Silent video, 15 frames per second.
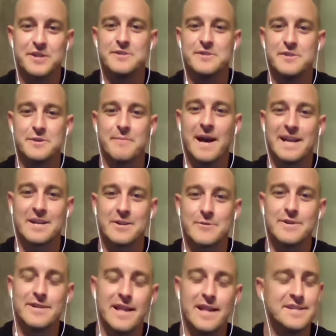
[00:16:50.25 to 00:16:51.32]
they'll look back and
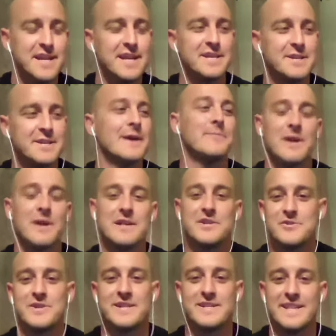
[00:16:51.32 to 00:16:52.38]
realize, I probably
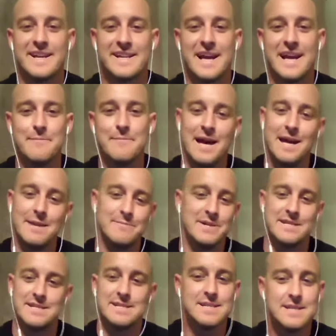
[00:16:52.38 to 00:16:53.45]
treated that guy bad,
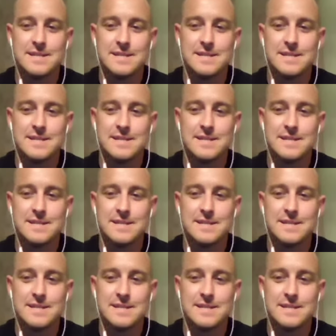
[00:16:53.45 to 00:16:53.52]
but,